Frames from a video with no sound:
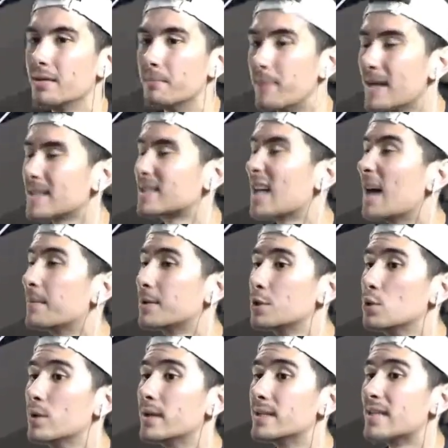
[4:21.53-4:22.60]
best time to
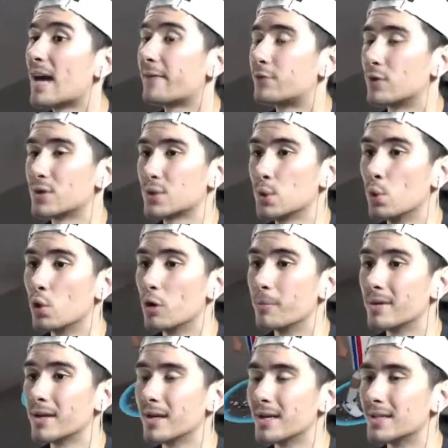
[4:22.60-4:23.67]
do it is after a score
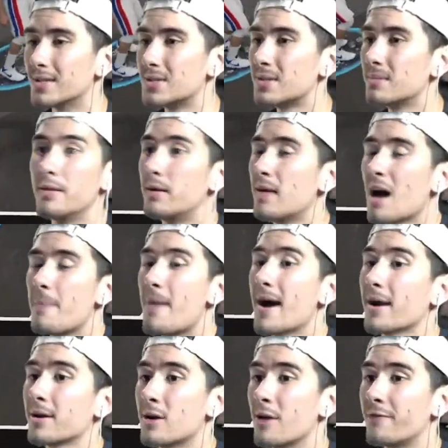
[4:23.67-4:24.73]
because they're not
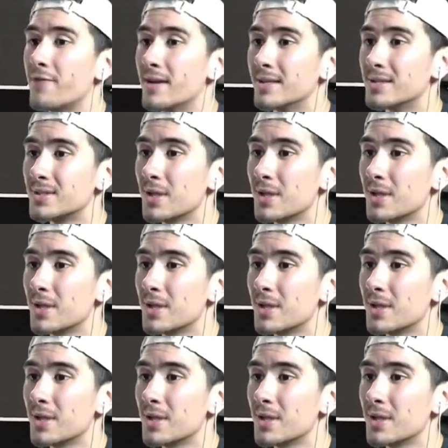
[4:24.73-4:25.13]
back on offense.